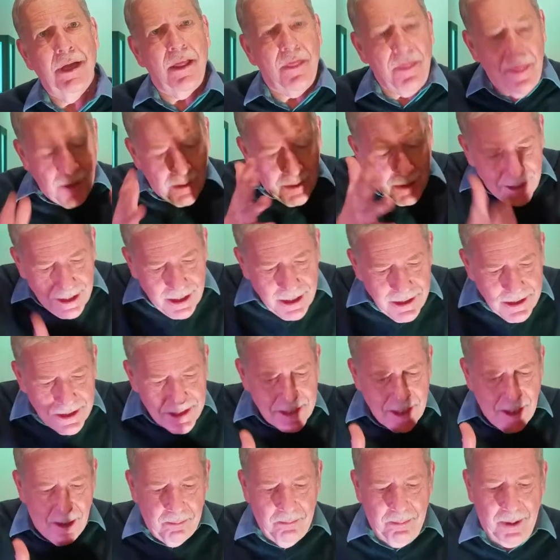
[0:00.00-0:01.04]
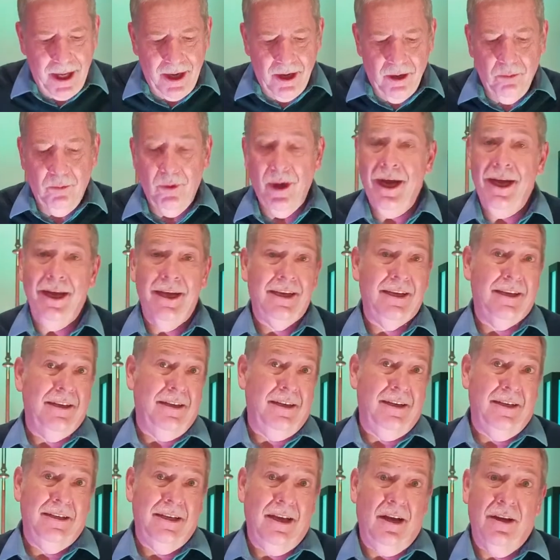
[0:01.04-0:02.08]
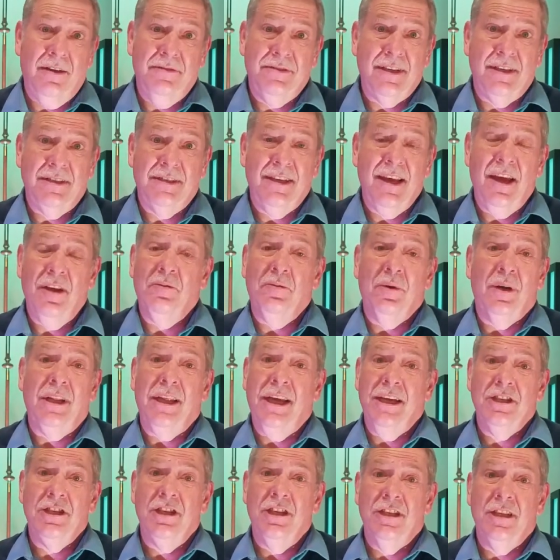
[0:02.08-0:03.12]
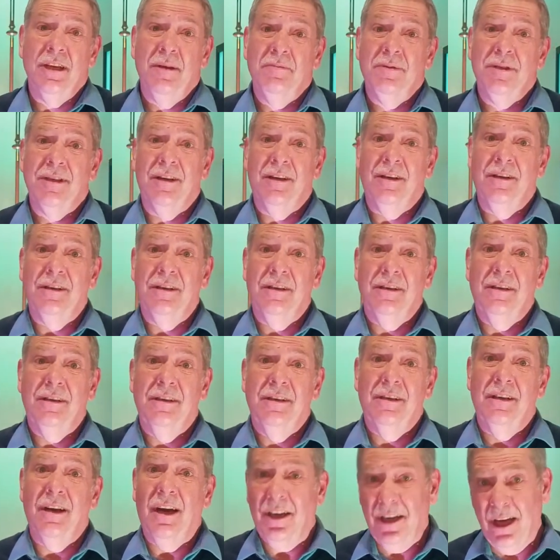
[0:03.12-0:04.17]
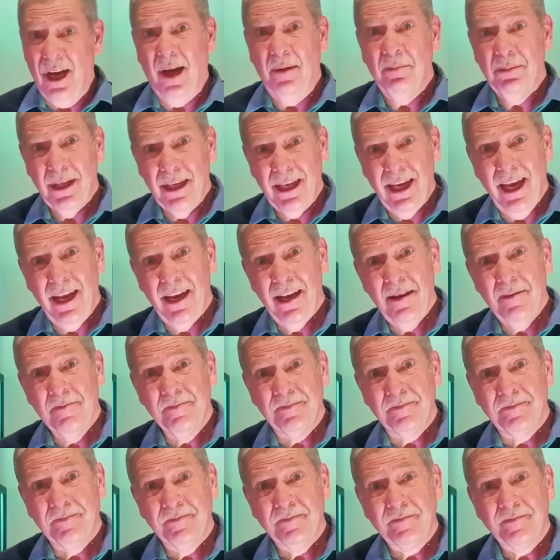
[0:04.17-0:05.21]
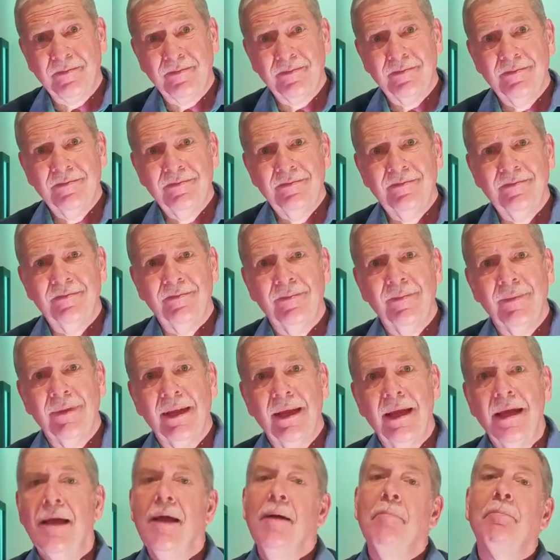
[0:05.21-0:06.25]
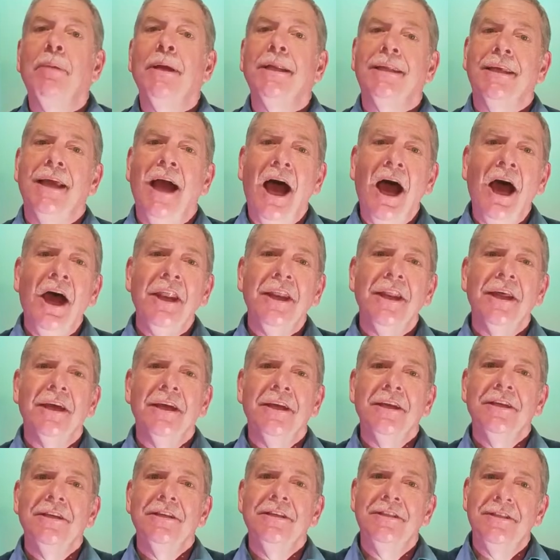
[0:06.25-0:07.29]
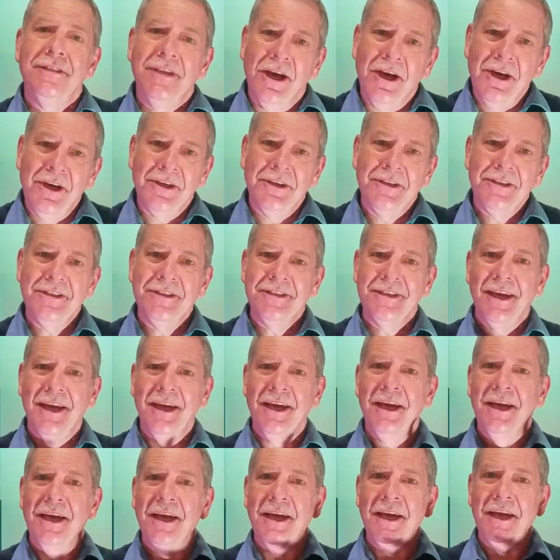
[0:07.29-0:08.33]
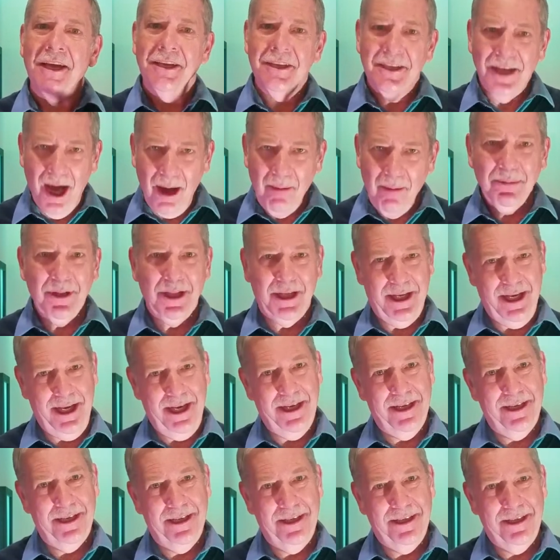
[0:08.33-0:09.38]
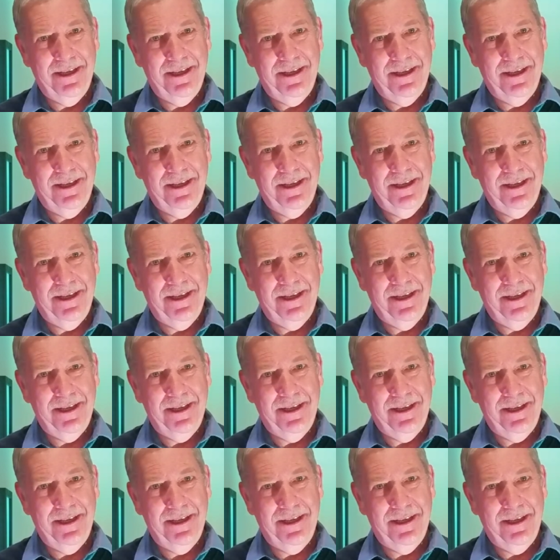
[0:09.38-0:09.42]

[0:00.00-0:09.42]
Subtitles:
There is a better way. Now, as I said, relationships are complicated, but God does complicate it.